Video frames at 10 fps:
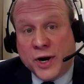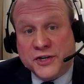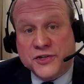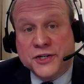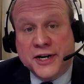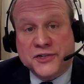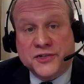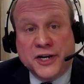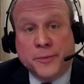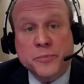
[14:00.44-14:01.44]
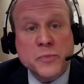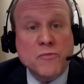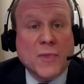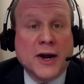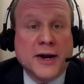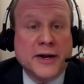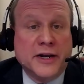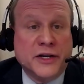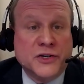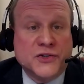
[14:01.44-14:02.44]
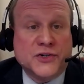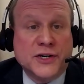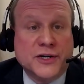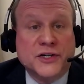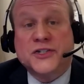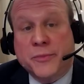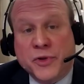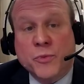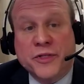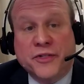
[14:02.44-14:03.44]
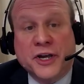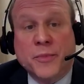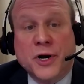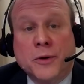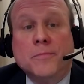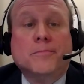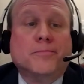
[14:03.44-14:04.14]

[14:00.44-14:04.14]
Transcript: orexin testing is something we think about.